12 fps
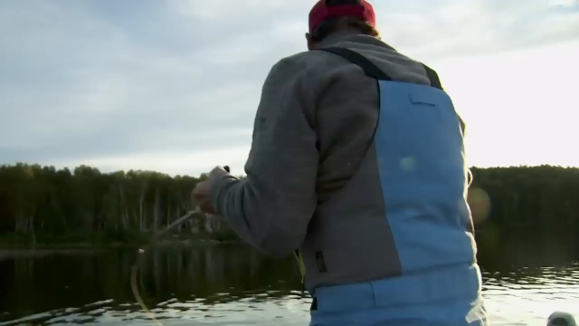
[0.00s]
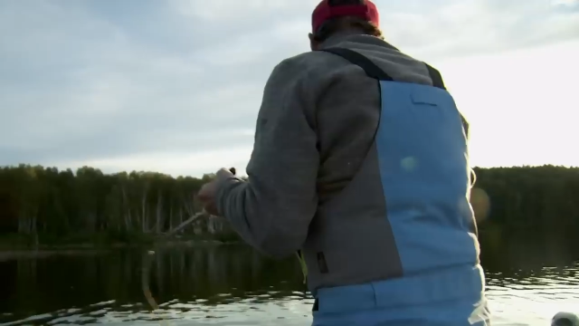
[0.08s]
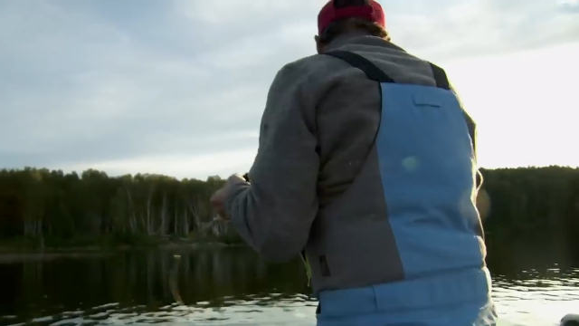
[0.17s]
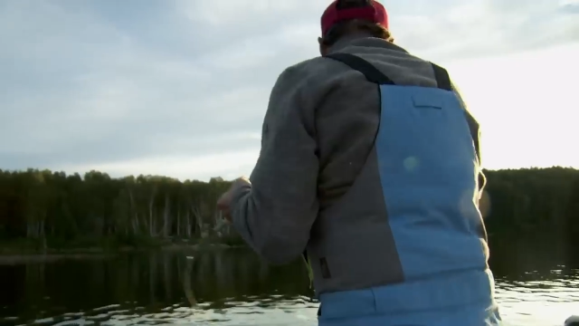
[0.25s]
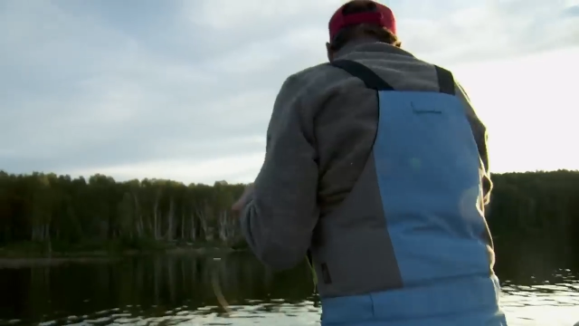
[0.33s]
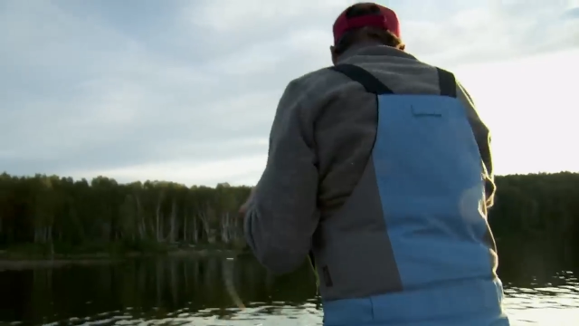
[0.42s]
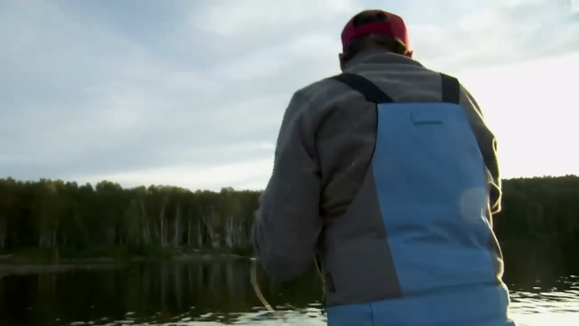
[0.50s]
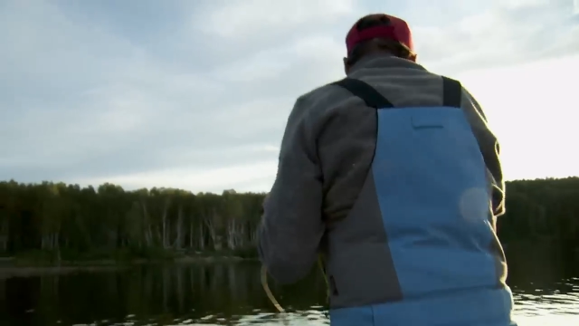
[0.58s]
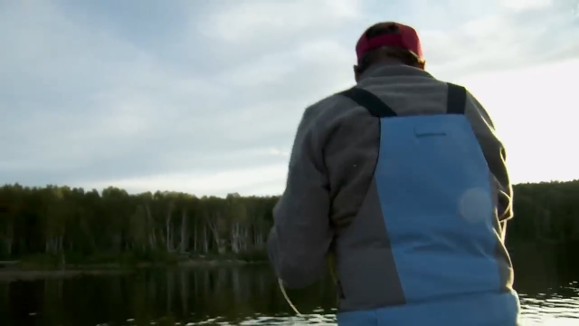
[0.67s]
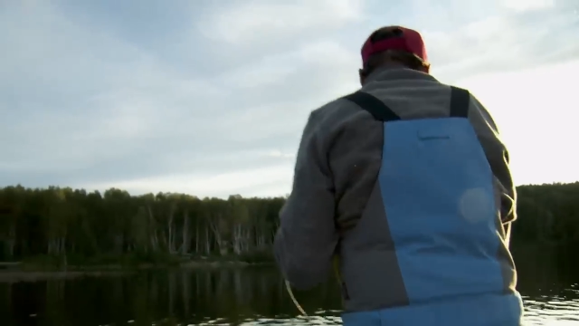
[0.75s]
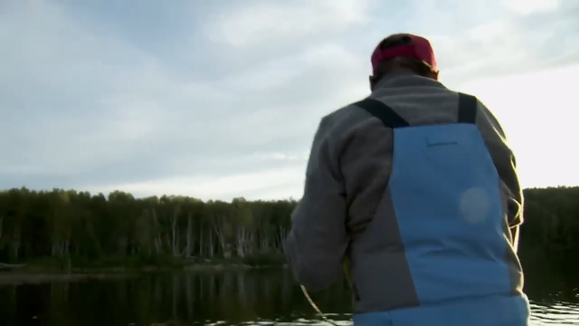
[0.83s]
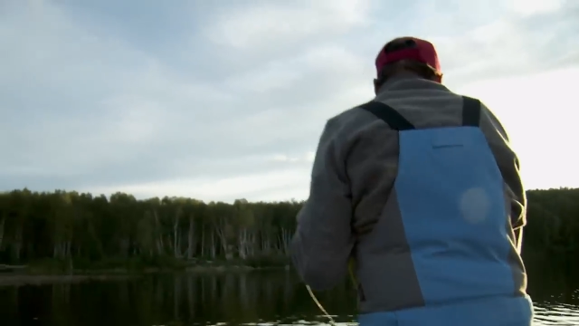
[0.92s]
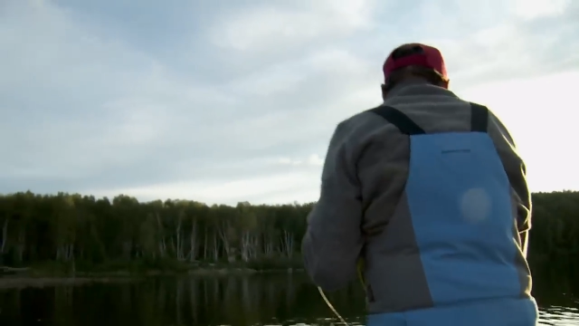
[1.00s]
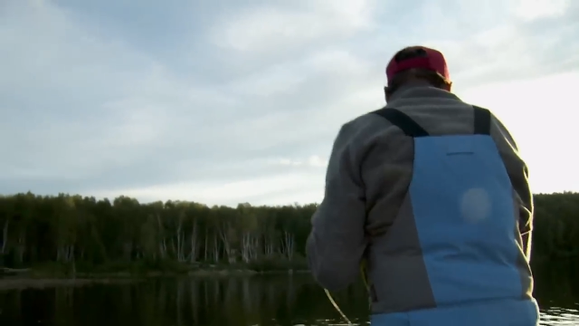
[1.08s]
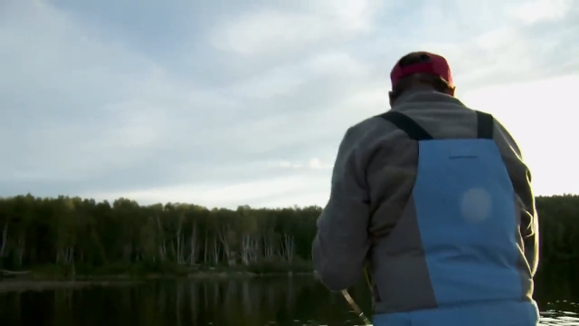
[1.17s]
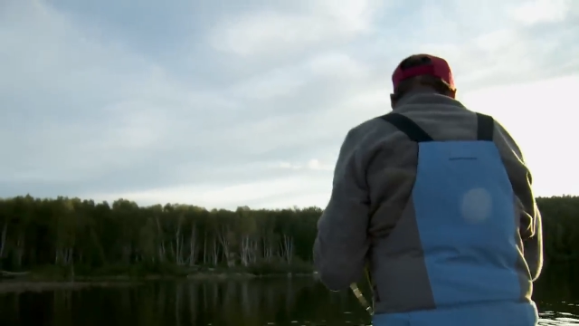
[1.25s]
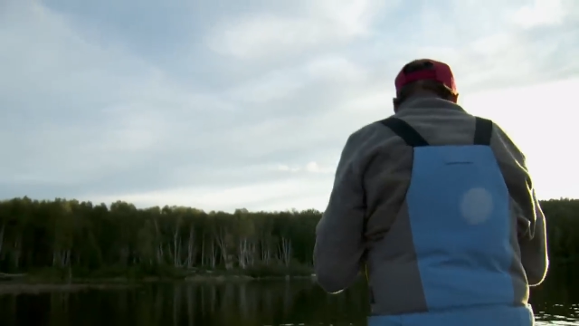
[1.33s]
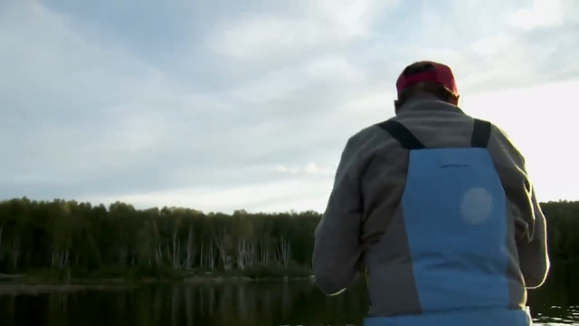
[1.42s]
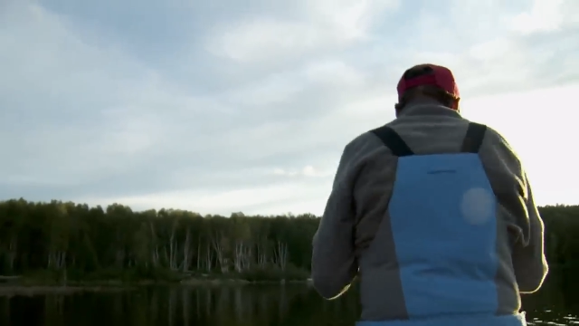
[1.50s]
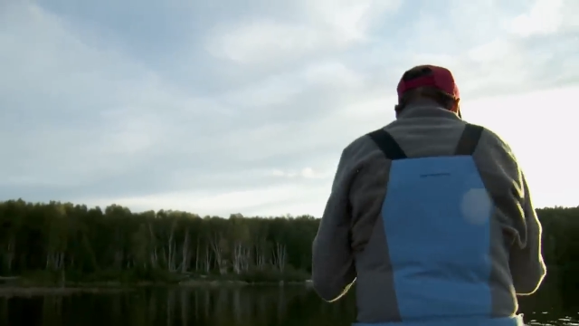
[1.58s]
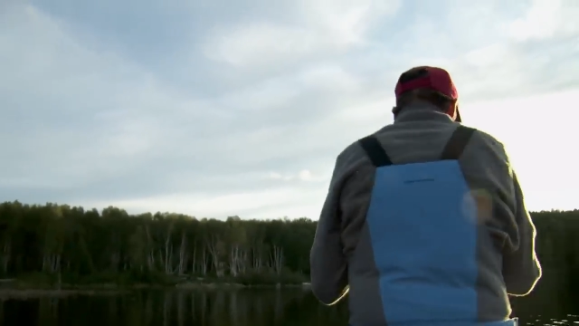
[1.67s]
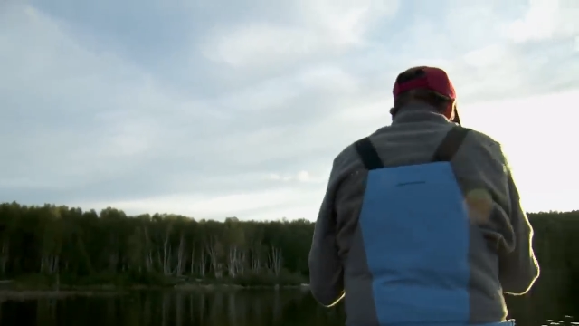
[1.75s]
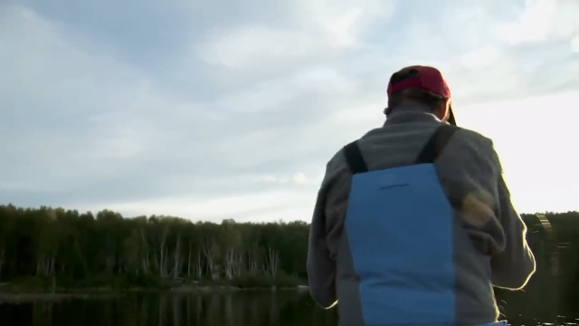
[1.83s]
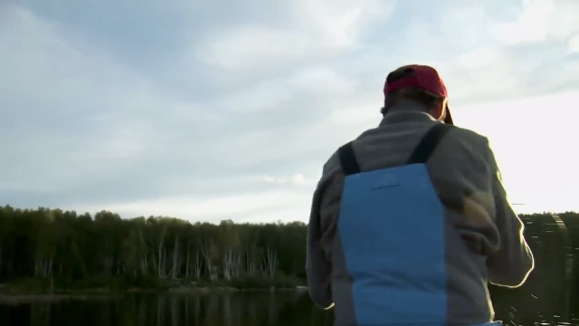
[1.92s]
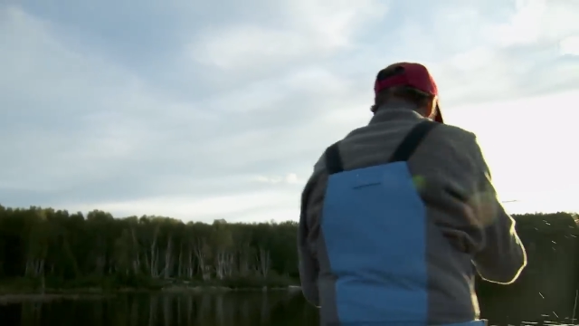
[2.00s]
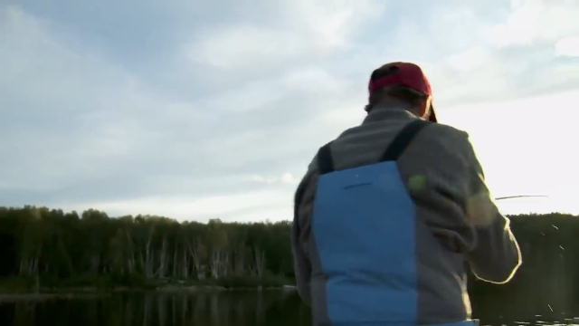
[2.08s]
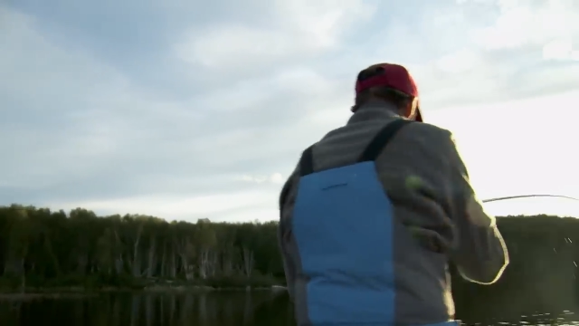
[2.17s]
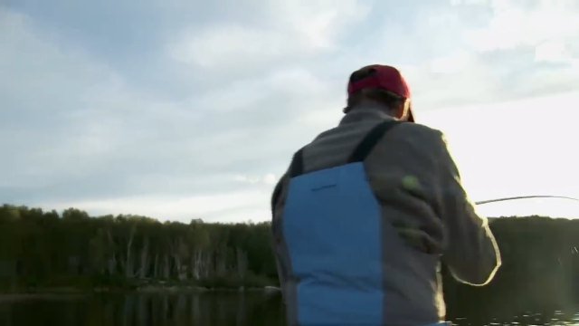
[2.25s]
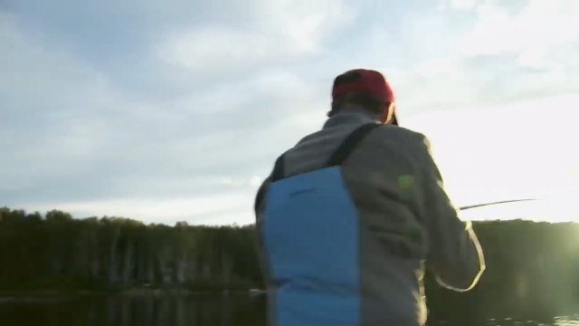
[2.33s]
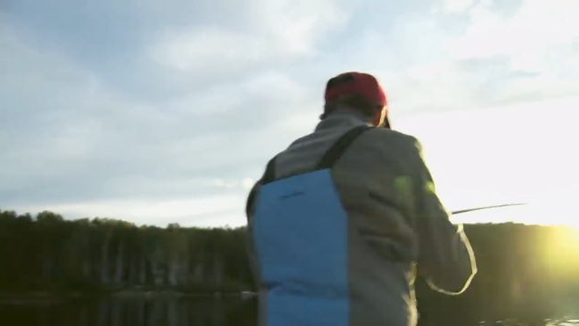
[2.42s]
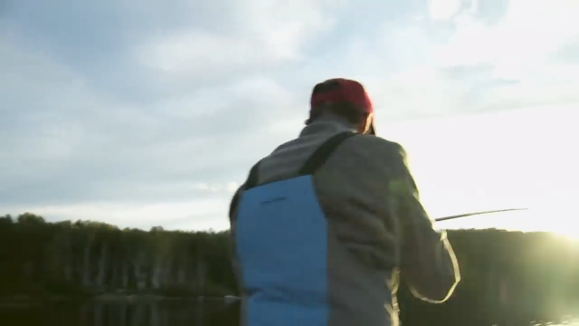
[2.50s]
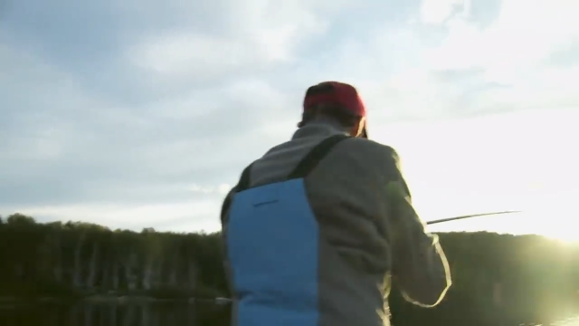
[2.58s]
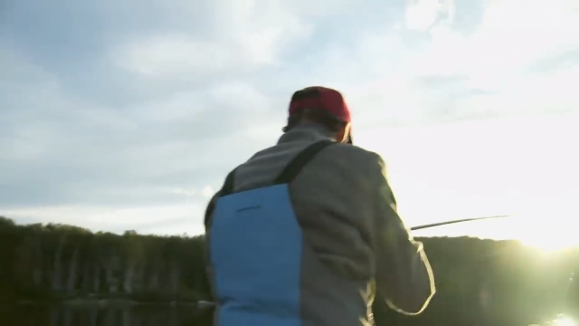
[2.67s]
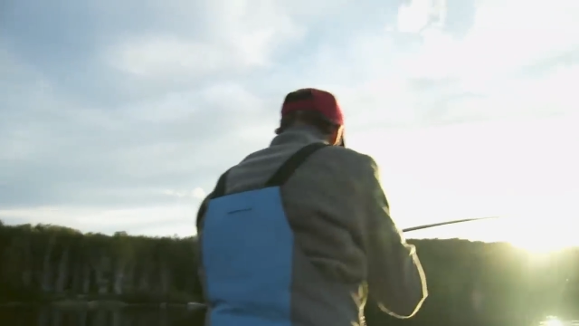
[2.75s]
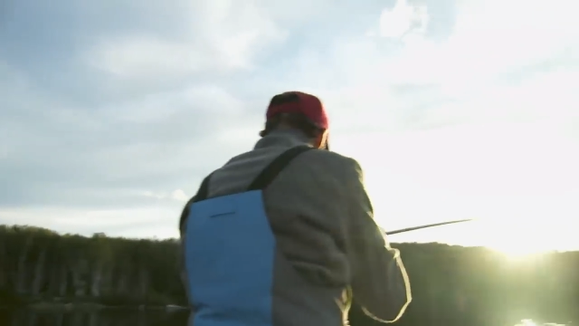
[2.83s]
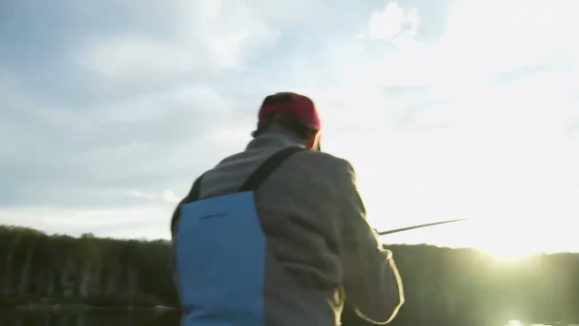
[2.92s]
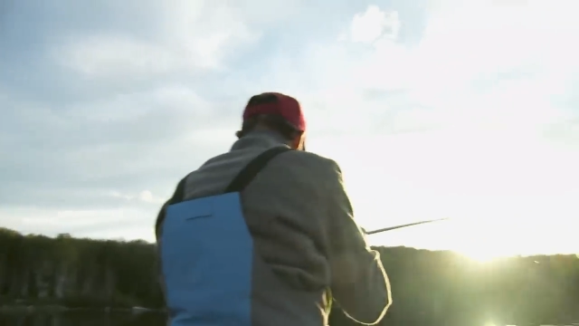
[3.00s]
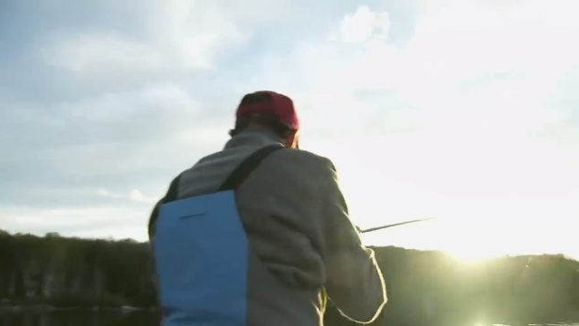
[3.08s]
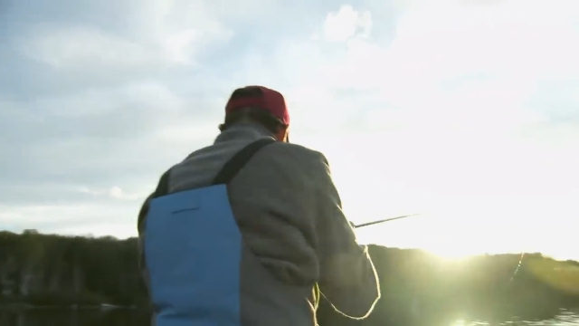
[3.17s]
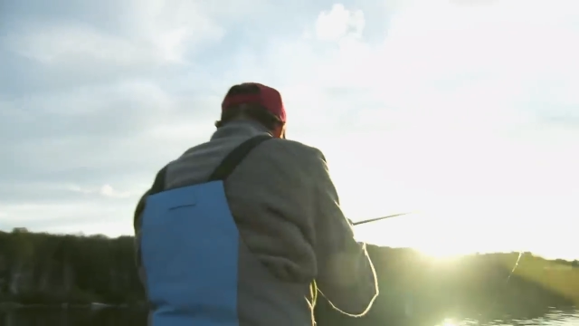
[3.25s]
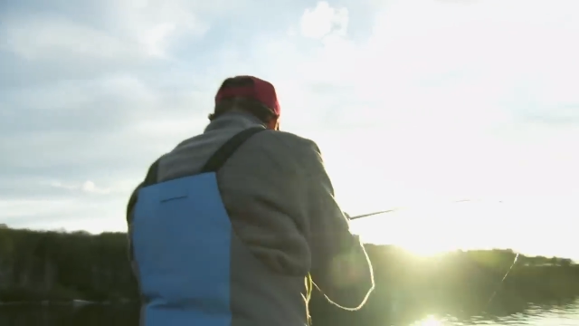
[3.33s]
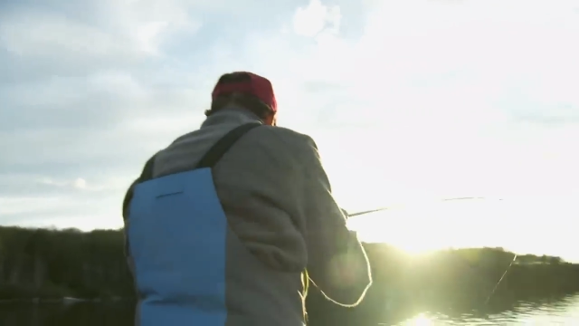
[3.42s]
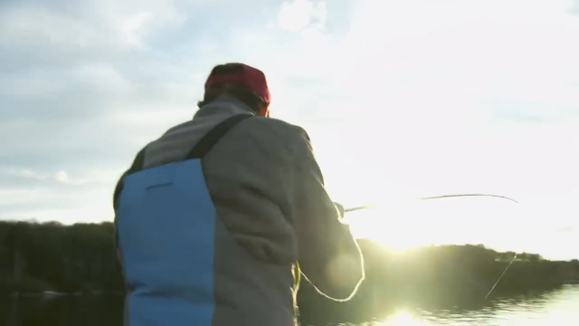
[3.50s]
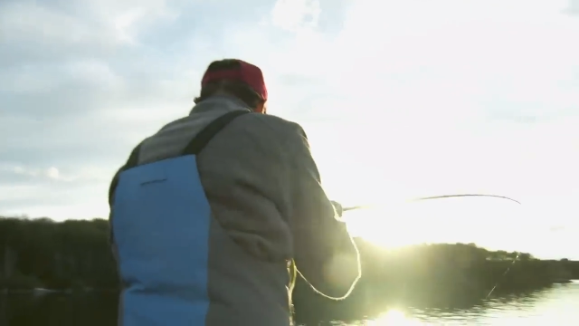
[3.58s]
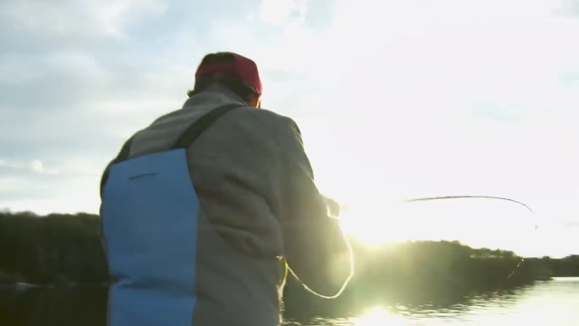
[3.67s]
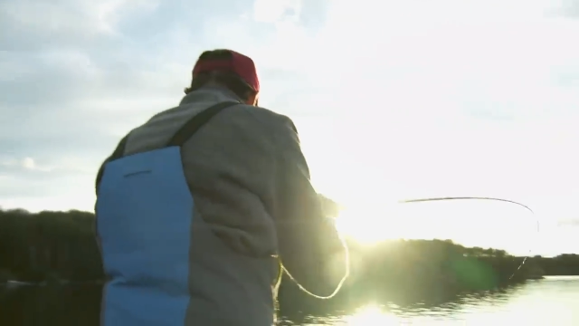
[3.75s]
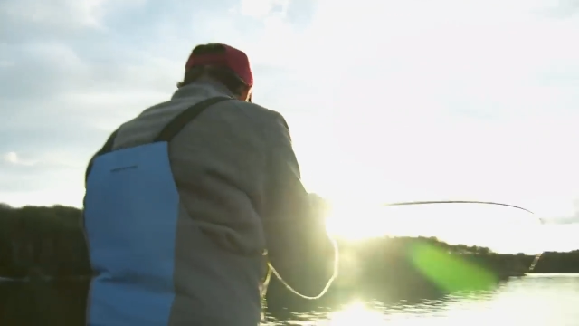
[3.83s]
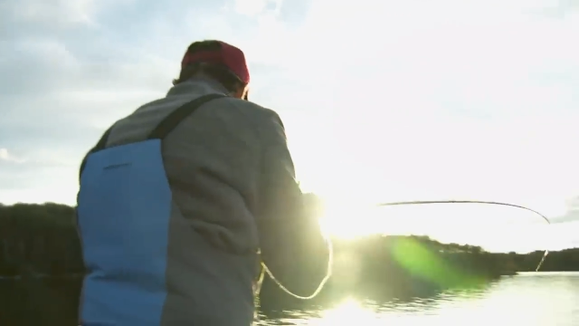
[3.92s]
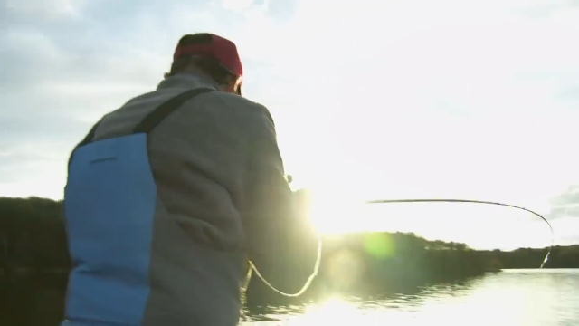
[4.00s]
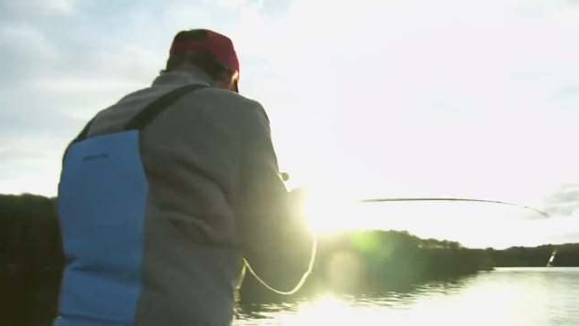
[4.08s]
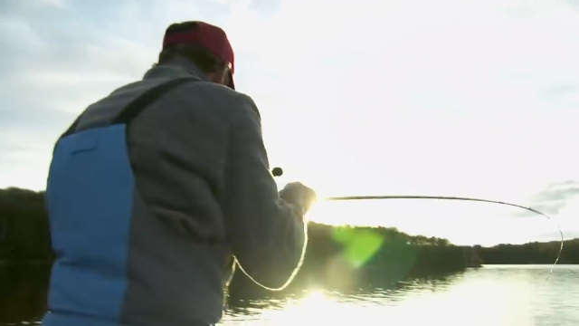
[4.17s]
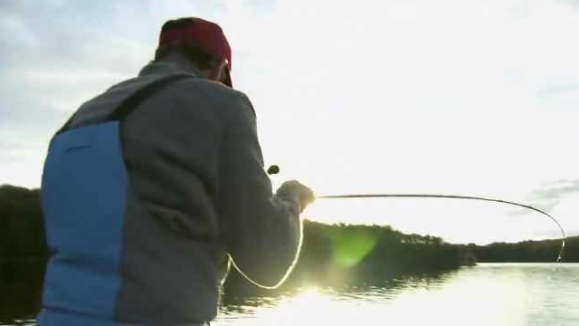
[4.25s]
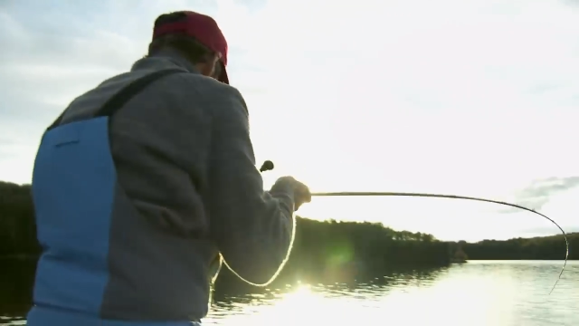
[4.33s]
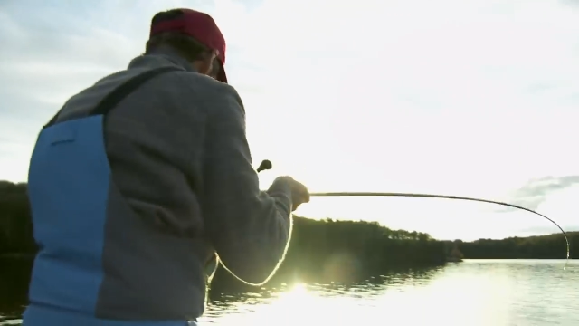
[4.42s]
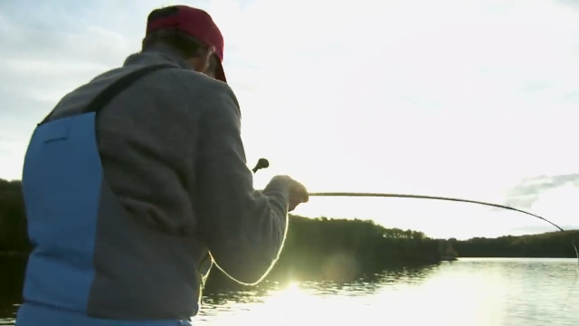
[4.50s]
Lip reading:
(no speaker visible)